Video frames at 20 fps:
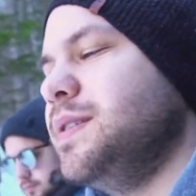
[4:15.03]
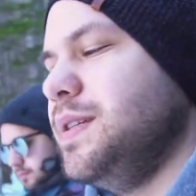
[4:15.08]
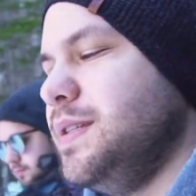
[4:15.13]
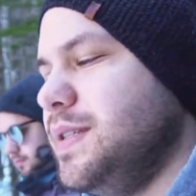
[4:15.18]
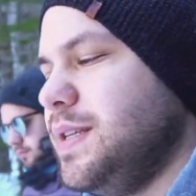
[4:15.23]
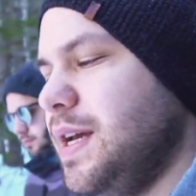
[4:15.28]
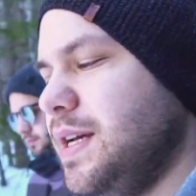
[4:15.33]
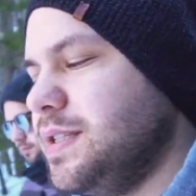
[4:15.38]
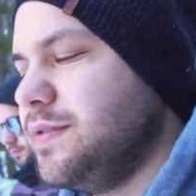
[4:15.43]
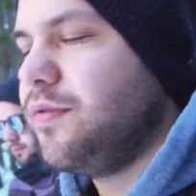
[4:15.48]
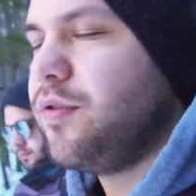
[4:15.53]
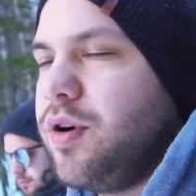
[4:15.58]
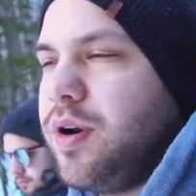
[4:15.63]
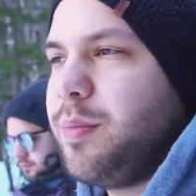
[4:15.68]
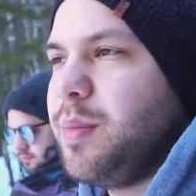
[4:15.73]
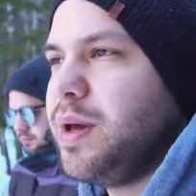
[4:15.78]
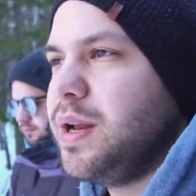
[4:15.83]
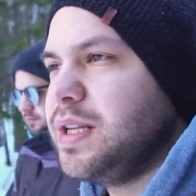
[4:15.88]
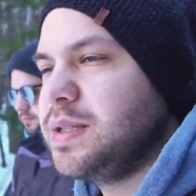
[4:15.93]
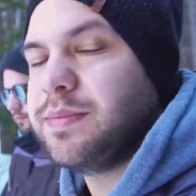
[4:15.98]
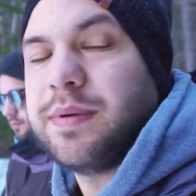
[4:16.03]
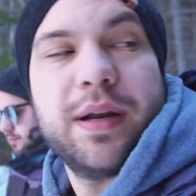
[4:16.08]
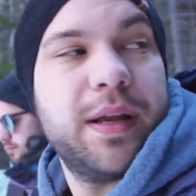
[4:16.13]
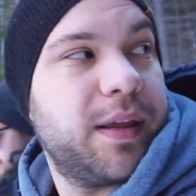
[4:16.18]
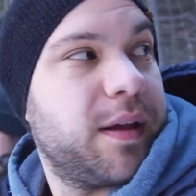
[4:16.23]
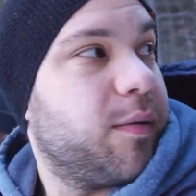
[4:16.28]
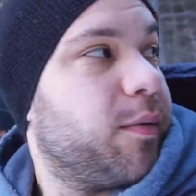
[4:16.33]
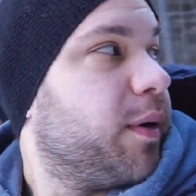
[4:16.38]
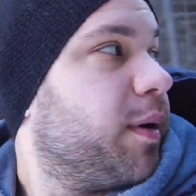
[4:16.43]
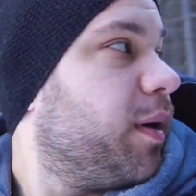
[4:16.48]
It says 40 minutes, but I
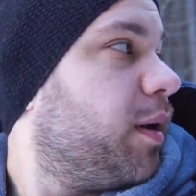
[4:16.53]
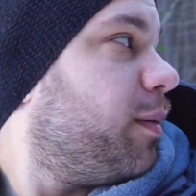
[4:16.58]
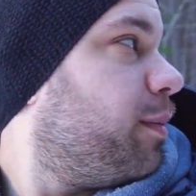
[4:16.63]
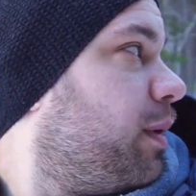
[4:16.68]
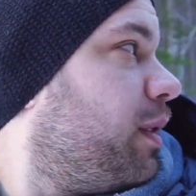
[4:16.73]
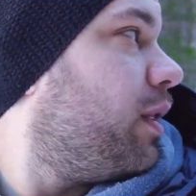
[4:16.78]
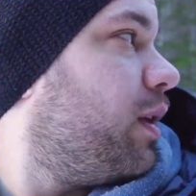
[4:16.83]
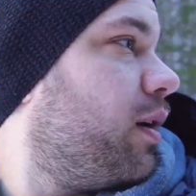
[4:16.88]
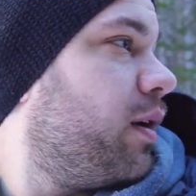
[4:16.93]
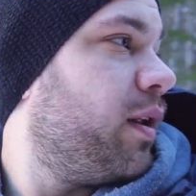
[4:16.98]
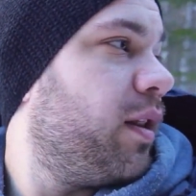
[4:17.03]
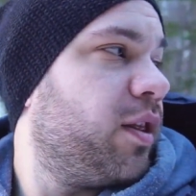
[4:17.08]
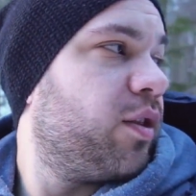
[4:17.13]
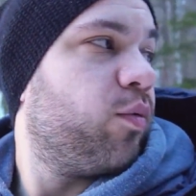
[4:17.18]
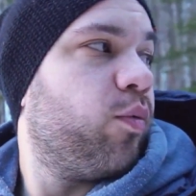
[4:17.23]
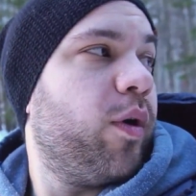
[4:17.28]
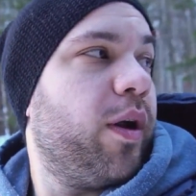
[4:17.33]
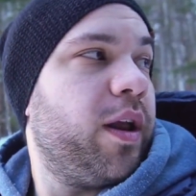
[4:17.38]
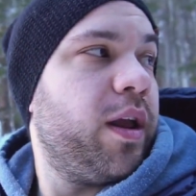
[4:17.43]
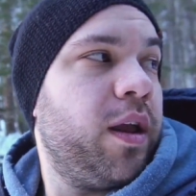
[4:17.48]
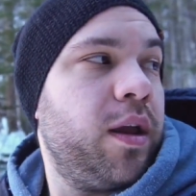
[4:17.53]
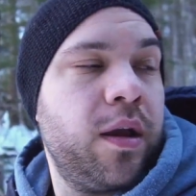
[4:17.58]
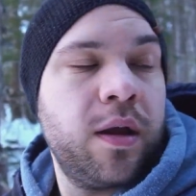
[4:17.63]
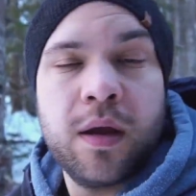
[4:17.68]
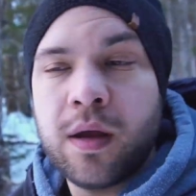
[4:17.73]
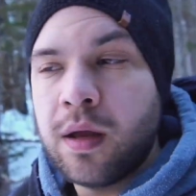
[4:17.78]
think we're gonna be done in 20.